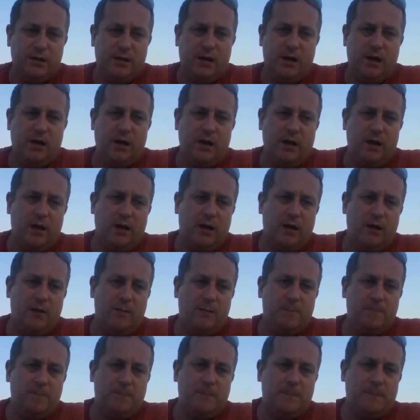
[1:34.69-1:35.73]

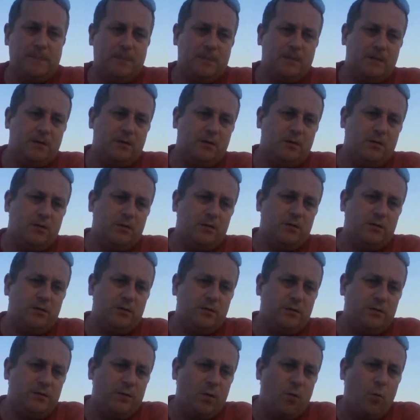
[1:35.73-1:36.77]
um,
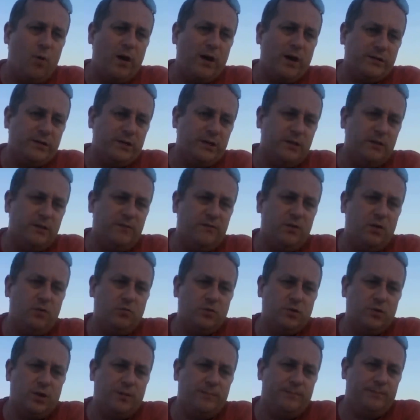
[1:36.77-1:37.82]
the west in the
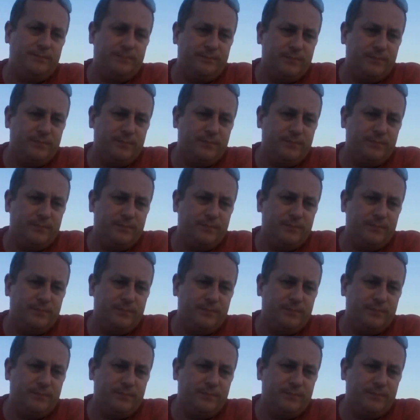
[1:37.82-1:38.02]
future